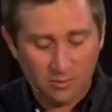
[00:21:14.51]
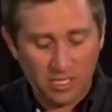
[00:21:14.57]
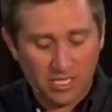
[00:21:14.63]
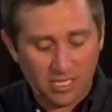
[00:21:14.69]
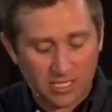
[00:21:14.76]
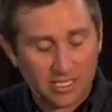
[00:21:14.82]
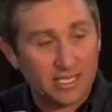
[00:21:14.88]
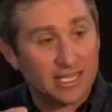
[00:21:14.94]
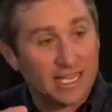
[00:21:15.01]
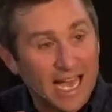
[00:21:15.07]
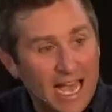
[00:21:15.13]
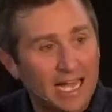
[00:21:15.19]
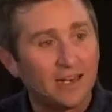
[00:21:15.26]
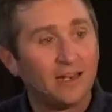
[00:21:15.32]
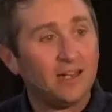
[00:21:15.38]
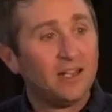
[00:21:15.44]
because
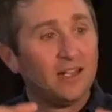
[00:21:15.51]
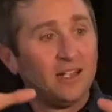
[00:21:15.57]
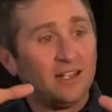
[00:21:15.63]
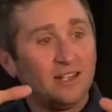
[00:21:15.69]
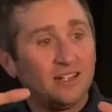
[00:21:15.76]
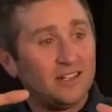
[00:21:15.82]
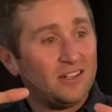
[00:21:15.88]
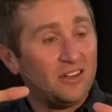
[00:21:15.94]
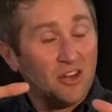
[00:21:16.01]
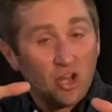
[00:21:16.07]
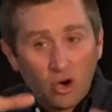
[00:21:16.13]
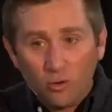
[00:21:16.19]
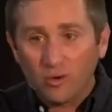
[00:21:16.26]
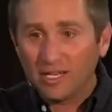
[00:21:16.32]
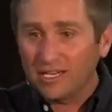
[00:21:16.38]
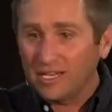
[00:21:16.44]
that
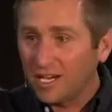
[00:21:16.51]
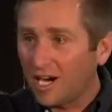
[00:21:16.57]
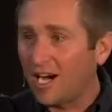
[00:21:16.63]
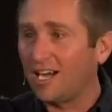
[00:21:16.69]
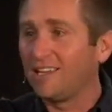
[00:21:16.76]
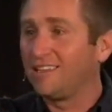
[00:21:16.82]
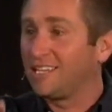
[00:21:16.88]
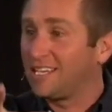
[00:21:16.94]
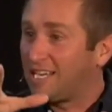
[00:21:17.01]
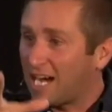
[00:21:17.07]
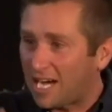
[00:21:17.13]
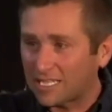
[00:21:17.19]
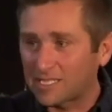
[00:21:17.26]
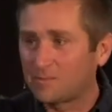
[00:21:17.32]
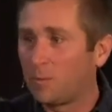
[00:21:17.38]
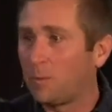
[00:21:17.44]
knowing God, the
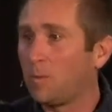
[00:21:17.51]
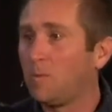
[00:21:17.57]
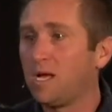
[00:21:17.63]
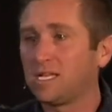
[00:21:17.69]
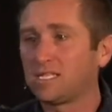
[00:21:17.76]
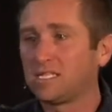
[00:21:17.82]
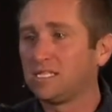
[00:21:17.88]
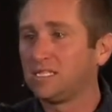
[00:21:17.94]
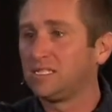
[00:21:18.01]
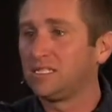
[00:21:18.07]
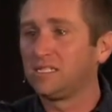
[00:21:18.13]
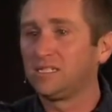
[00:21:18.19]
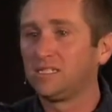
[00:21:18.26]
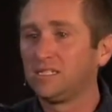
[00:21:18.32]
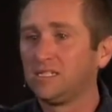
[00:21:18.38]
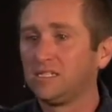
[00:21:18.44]
gospel message,
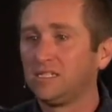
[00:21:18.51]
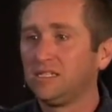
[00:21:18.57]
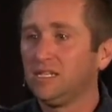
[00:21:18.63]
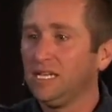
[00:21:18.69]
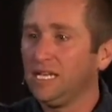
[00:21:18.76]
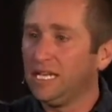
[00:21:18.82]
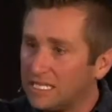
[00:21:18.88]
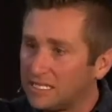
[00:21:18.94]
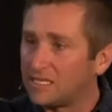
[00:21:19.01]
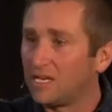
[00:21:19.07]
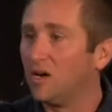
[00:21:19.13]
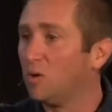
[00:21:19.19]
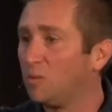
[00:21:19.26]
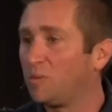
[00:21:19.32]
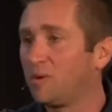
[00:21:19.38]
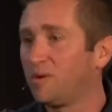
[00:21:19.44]
is
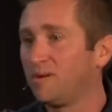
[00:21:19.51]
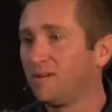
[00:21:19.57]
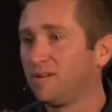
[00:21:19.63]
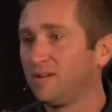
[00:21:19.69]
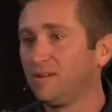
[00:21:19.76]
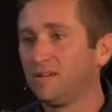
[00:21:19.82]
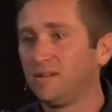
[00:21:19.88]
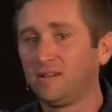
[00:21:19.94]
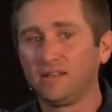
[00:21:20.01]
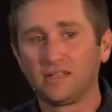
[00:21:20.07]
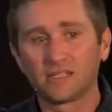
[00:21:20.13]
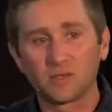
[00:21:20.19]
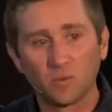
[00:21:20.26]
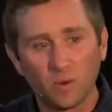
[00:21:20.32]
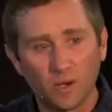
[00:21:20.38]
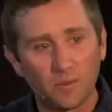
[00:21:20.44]
hope. And
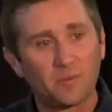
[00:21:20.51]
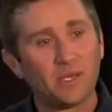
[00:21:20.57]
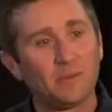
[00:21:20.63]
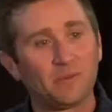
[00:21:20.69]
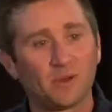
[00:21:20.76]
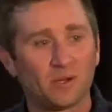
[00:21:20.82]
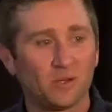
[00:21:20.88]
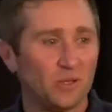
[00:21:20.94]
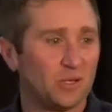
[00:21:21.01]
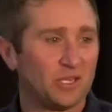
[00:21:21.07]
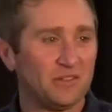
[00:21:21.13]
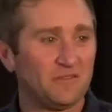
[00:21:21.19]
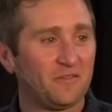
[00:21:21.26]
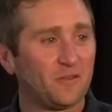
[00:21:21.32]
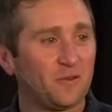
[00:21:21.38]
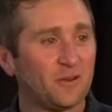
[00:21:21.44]
it's what people are
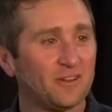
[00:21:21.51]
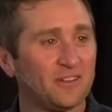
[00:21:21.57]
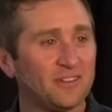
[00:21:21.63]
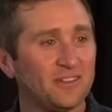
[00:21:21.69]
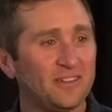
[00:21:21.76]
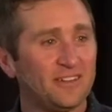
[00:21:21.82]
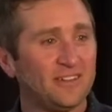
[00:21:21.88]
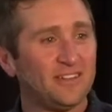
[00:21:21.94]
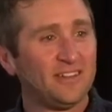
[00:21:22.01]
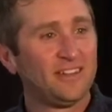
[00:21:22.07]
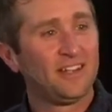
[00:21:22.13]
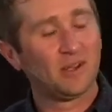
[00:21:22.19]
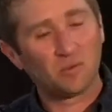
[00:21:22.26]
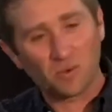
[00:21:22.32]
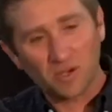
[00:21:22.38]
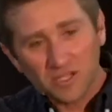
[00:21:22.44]
looking for.
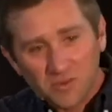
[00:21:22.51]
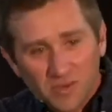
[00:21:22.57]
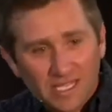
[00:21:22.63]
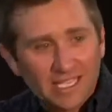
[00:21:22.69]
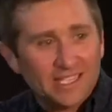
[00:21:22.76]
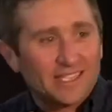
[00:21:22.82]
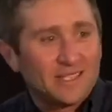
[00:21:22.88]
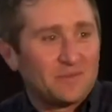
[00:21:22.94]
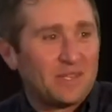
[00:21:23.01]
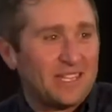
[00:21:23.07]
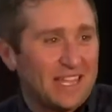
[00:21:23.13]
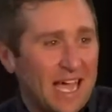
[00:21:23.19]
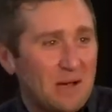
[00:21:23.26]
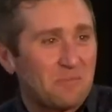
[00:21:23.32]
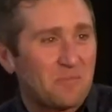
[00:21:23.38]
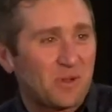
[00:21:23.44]
And once we get them to
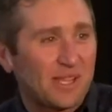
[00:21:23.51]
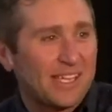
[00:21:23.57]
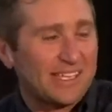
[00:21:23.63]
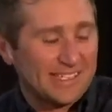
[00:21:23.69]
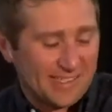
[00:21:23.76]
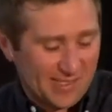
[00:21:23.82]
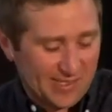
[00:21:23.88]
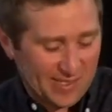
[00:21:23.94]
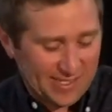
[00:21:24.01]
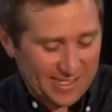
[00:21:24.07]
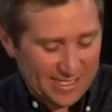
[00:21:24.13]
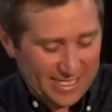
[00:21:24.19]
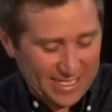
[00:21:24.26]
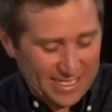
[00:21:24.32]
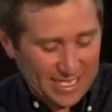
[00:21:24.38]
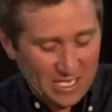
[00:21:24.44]
that place,
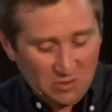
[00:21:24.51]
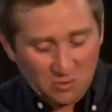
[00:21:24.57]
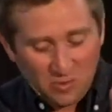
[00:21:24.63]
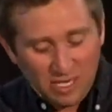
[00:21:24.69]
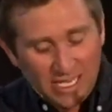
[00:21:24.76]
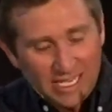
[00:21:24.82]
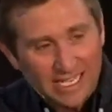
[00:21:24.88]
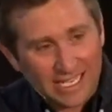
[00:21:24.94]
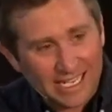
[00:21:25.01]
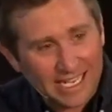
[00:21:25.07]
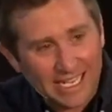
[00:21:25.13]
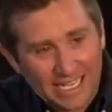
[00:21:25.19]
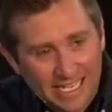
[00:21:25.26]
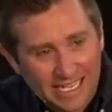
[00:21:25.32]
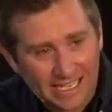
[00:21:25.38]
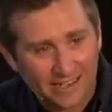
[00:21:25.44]
we
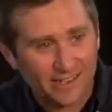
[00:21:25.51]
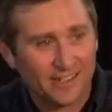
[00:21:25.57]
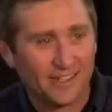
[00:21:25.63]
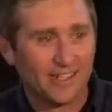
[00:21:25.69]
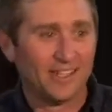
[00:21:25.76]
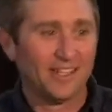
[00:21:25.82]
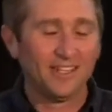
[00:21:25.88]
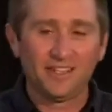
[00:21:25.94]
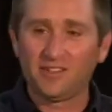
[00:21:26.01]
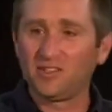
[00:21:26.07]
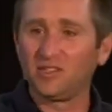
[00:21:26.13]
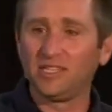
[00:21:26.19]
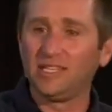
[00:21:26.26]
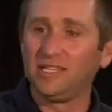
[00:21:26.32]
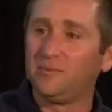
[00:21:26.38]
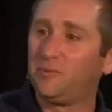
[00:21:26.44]
need to
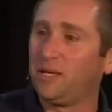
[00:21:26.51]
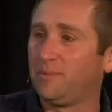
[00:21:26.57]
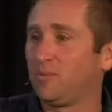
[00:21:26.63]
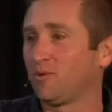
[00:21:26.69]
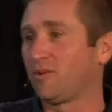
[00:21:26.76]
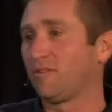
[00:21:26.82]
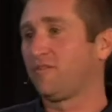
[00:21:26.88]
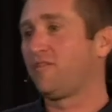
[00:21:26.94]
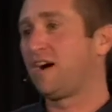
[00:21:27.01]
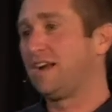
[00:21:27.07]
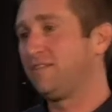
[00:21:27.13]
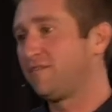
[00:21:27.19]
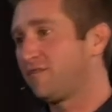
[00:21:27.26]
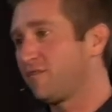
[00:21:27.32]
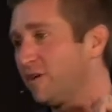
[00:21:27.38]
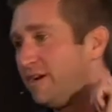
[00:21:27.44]
lead people to
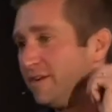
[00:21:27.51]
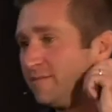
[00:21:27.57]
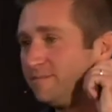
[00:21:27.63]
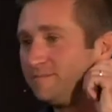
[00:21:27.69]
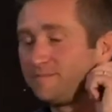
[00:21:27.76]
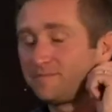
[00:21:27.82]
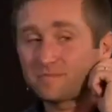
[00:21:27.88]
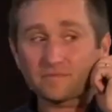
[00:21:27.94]
find freedom.